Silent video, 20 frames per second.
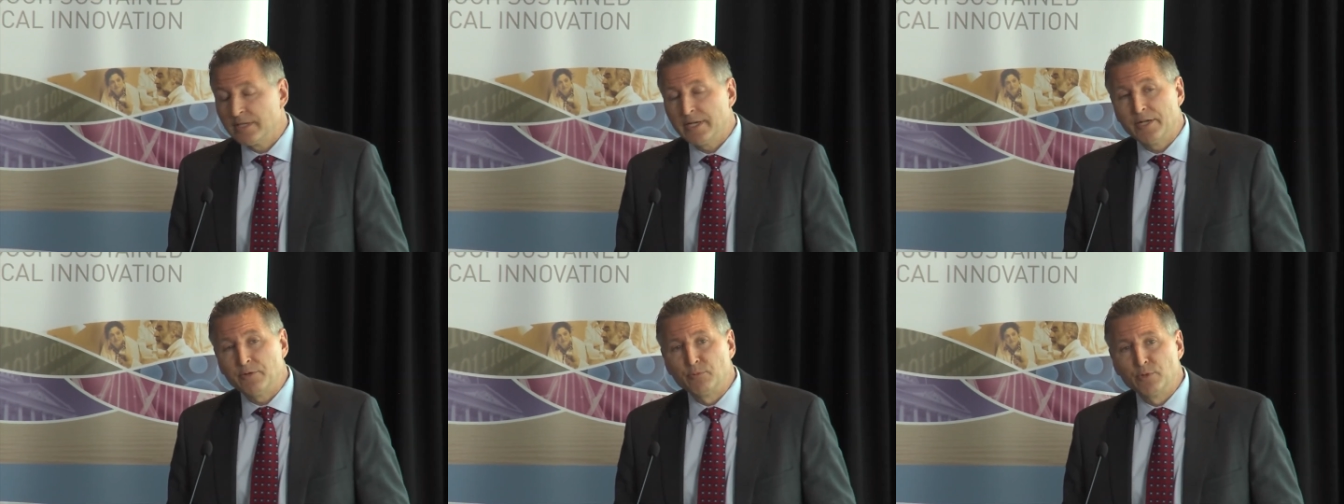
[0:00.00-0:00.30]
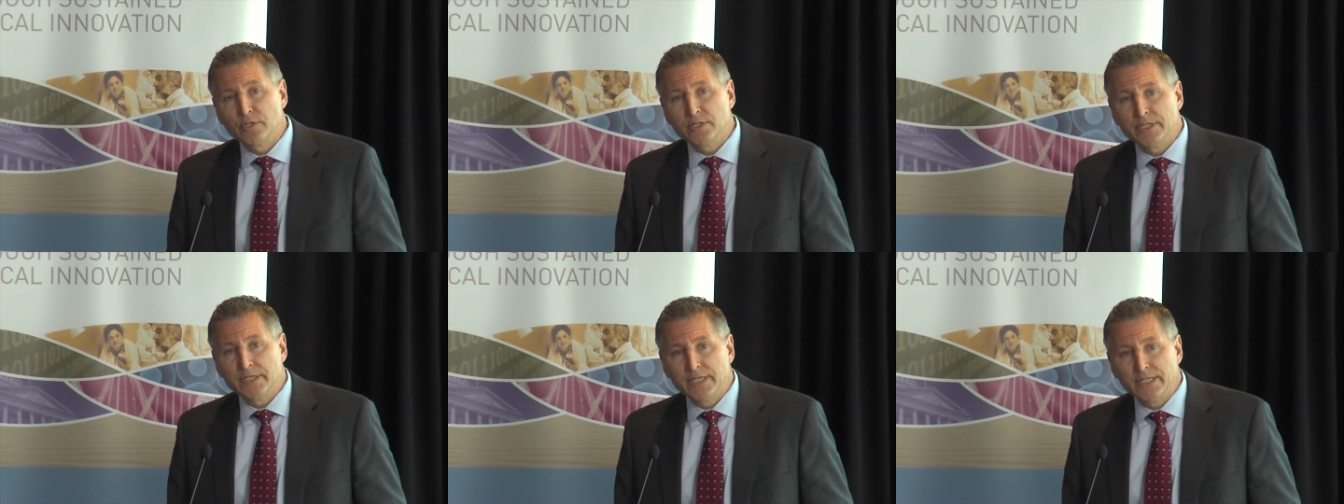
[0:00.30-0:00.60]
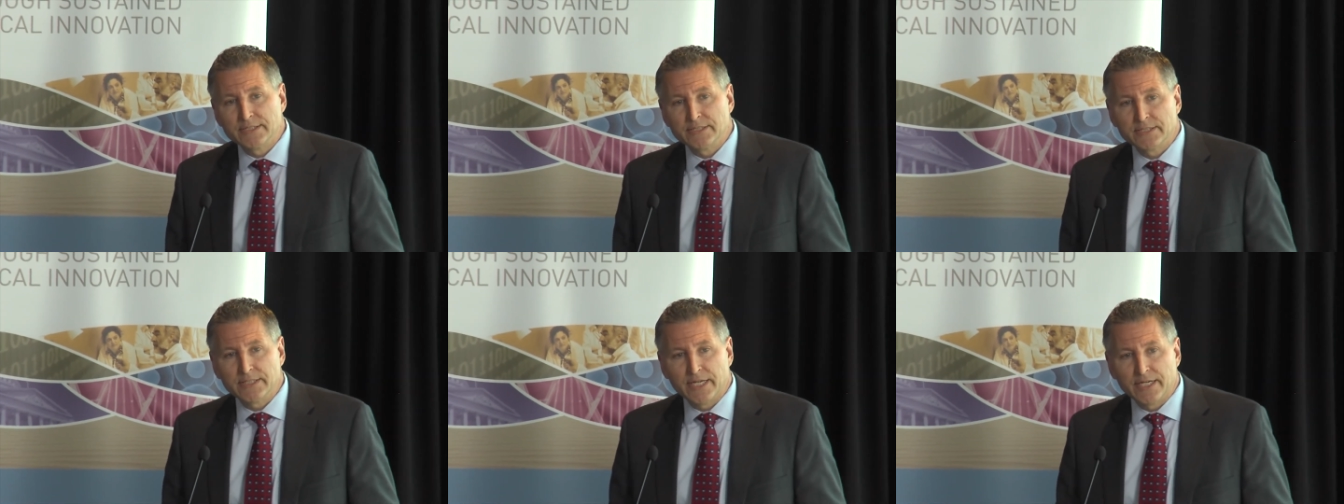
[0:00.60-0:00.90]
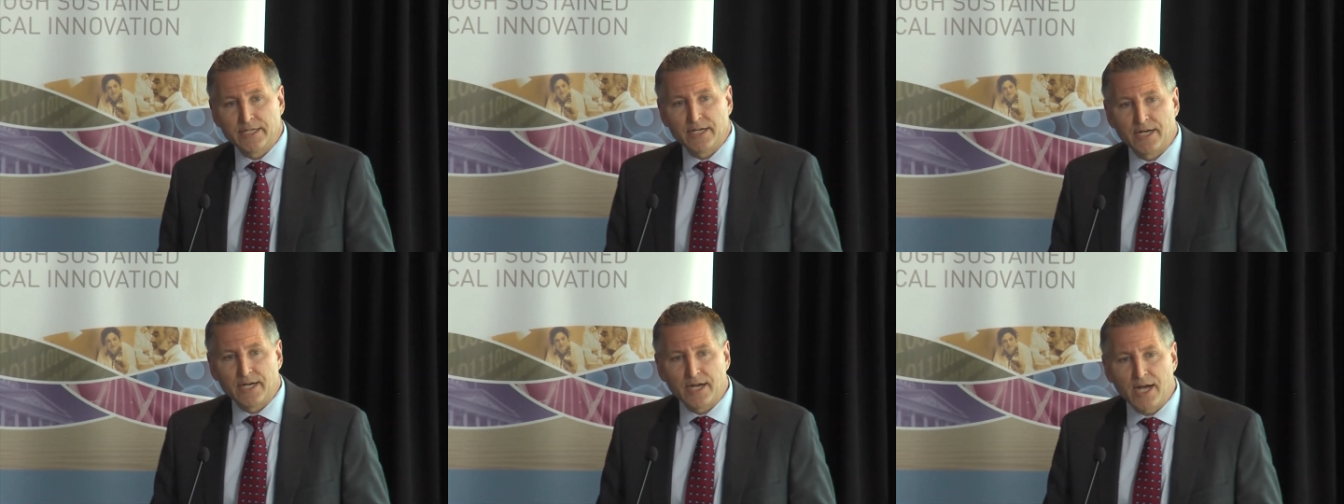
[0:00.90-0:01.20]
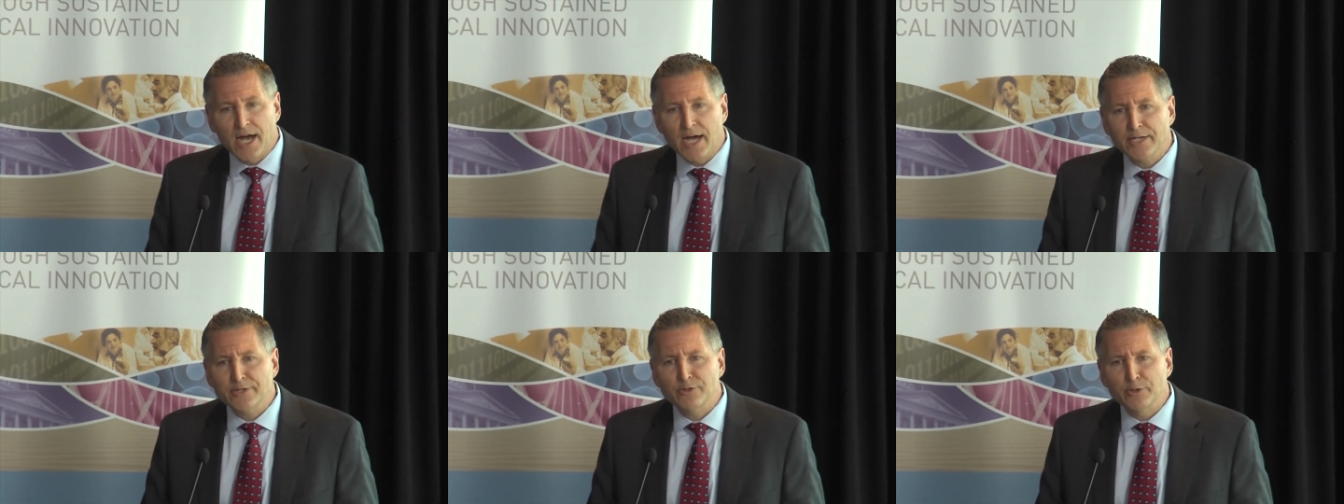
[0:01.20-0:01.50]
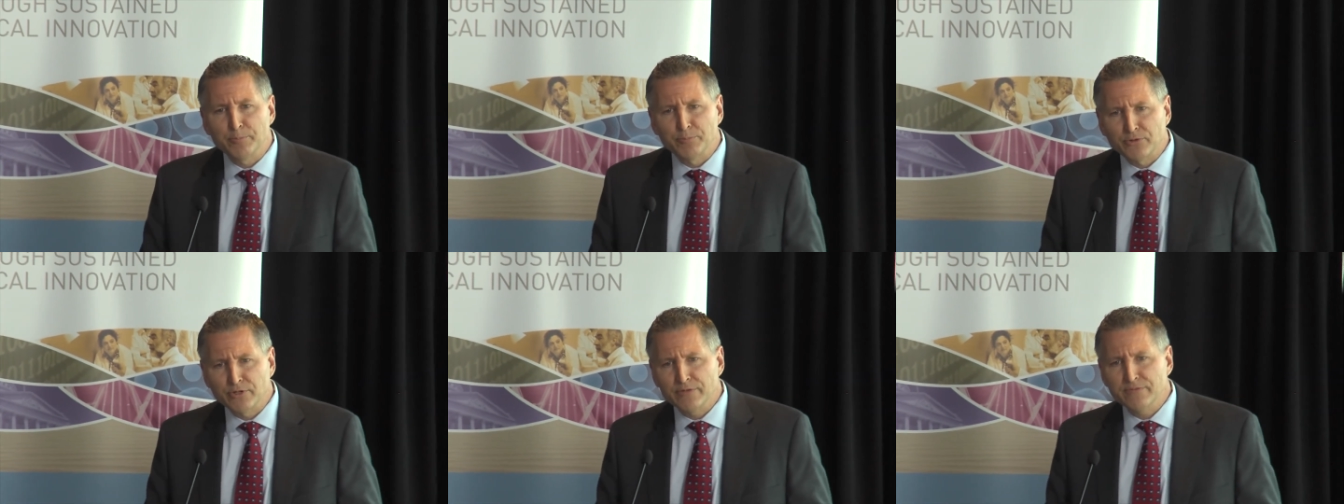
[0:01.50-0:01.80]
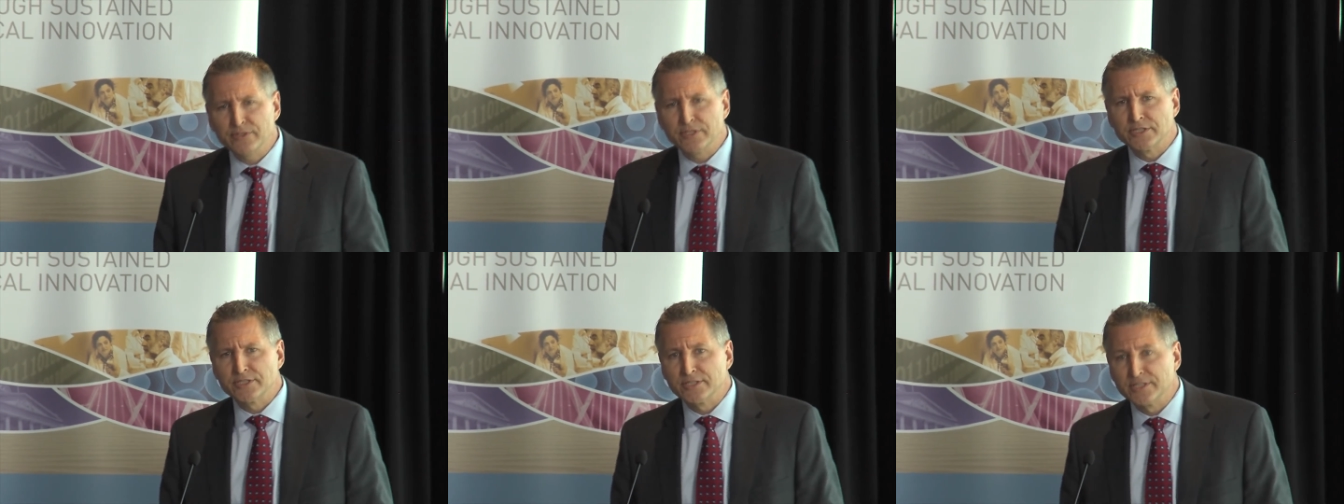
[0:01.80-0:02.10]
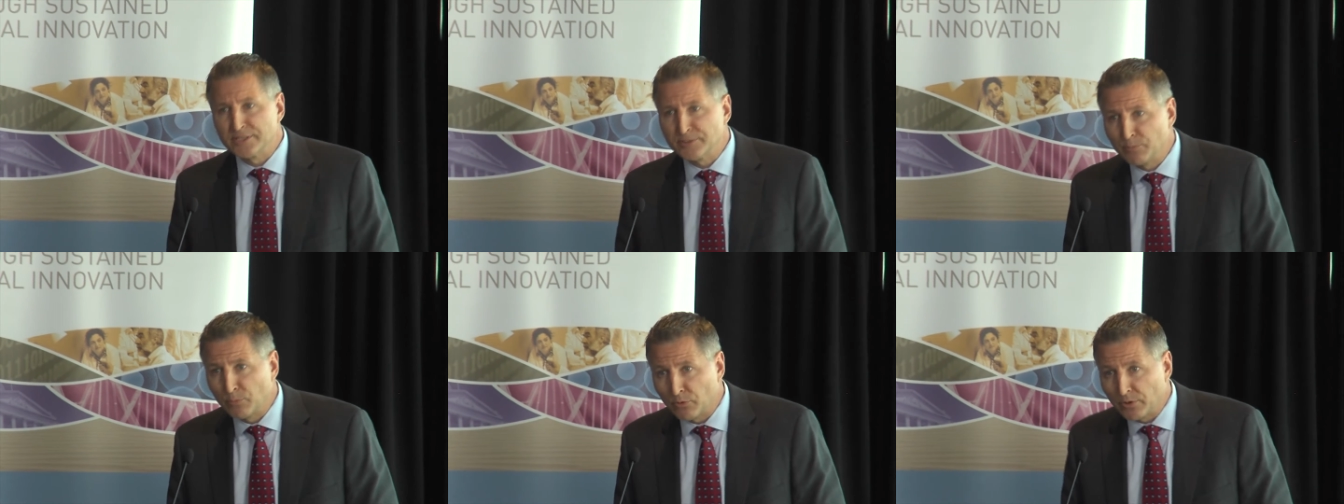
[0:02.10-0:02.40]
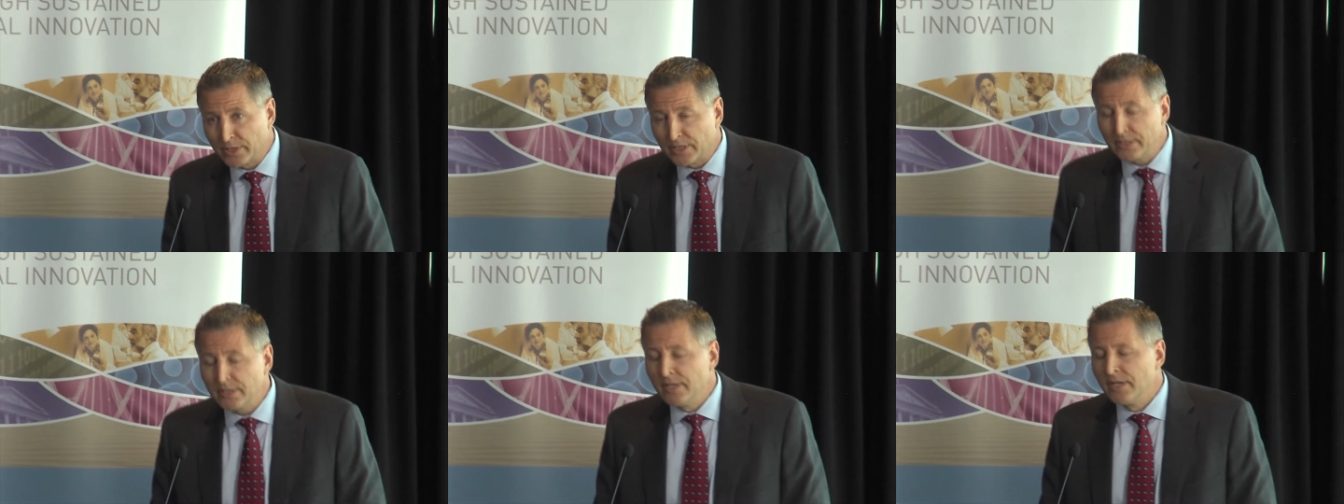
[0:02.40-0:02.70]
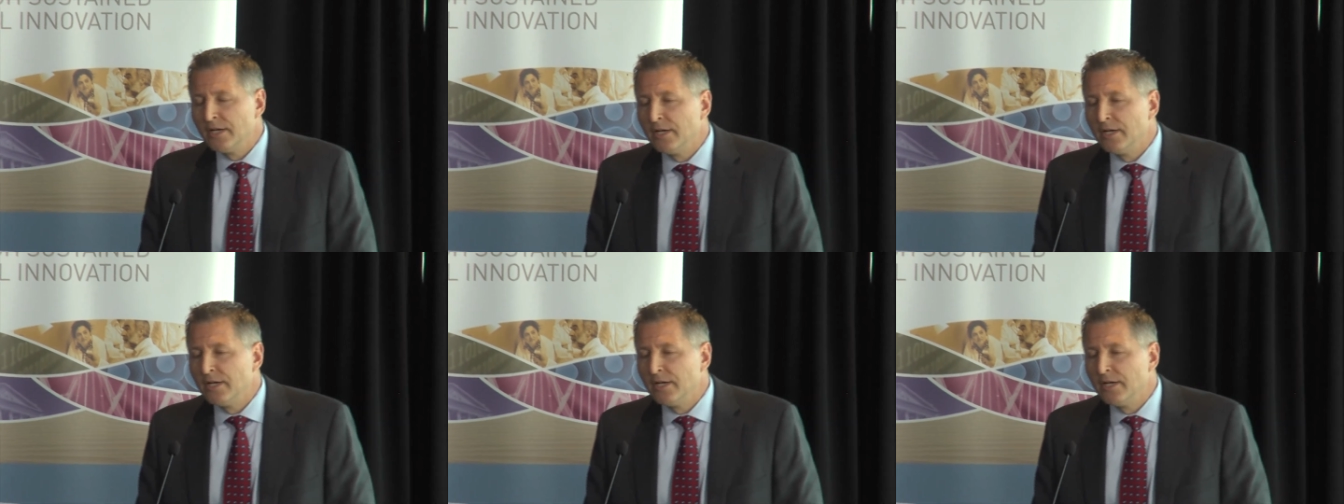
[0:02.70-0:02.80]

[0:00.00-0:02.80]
And really, it's an honor and privilege this morning